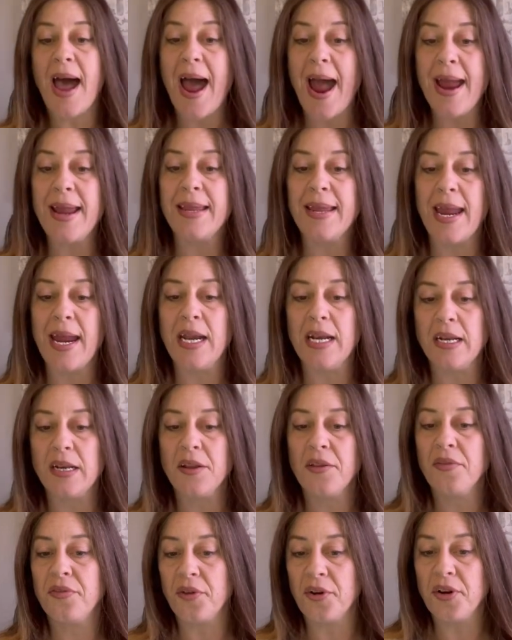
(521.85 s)
I gained
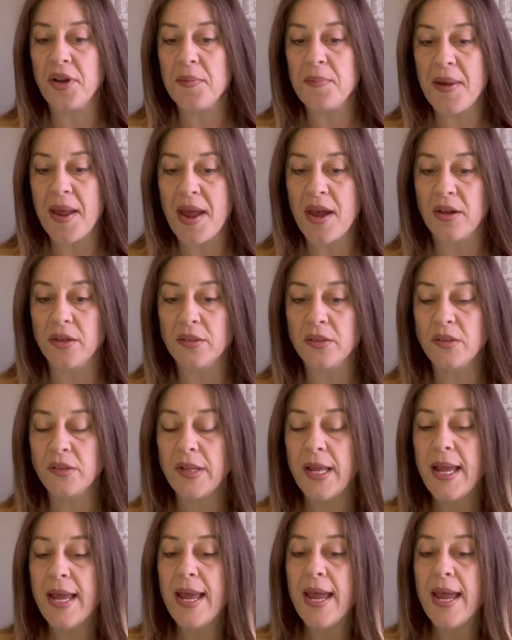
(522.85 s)
thirty pounds